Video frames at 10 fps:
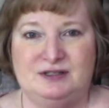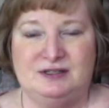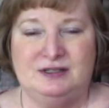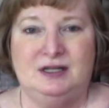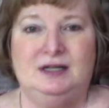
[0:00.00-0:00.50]

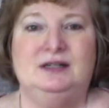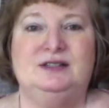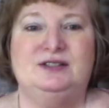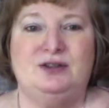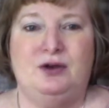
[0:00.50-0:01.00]

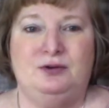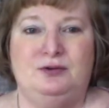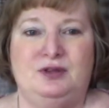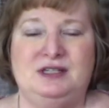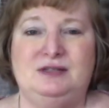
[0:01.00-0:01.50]
So this
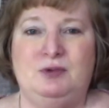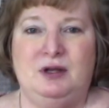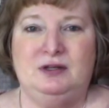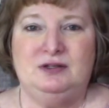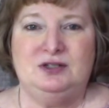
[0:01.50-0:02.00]
one
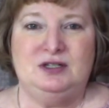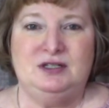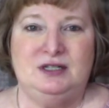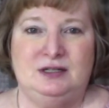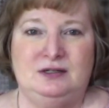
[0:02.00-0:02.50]
she did
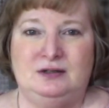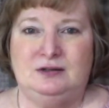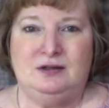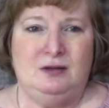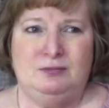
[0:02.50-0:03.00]
a
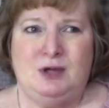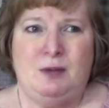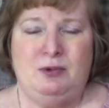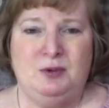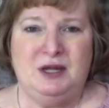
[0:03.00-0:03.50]
couple of
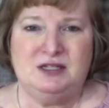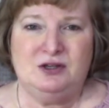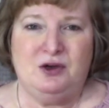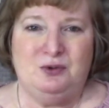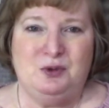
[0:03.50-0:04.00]
weeks ago
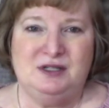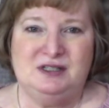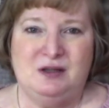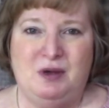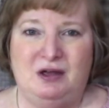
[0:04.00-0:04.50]
was
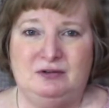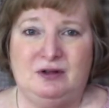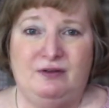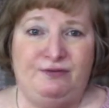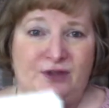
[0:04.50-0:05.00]
about
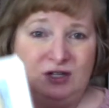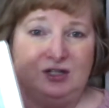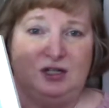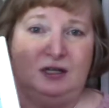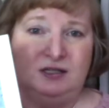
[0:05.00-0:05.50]
finishing a
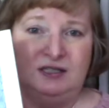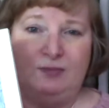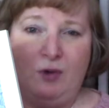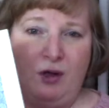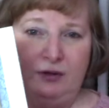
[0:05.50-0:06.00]
small
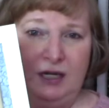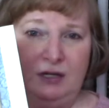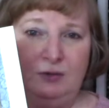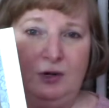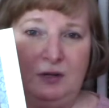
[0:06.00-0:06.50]
needlework
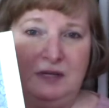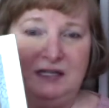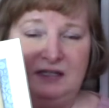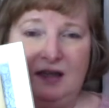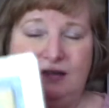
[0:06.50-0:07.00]
piece like
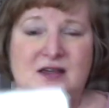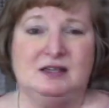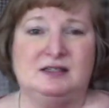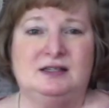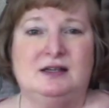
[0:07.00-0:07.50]
this.
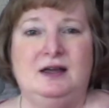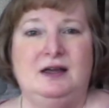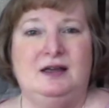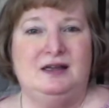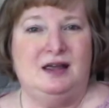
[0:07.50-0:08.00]

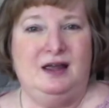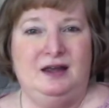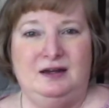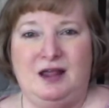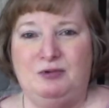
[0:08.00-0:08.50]
And it
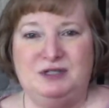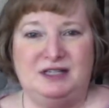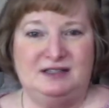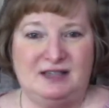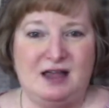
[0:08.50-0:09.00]
was
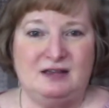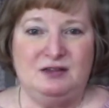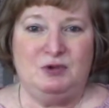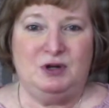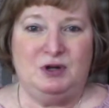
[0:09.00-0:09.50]
exactly what I
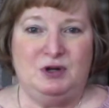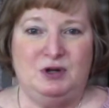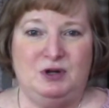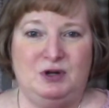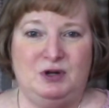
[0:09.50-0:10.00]
wanted to
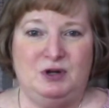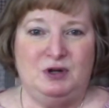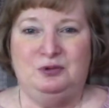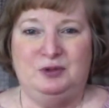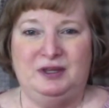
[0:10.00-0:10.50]
do
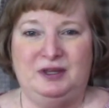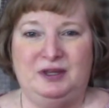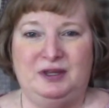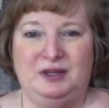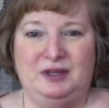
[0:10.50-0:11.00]

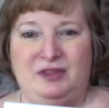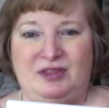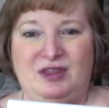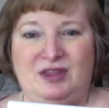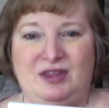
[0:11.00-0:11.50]
with this,
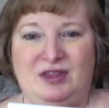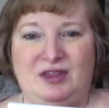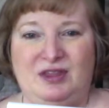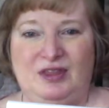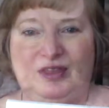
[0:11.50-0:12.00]
so it was
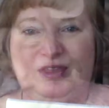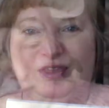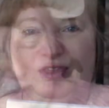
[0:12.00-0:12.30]
really great.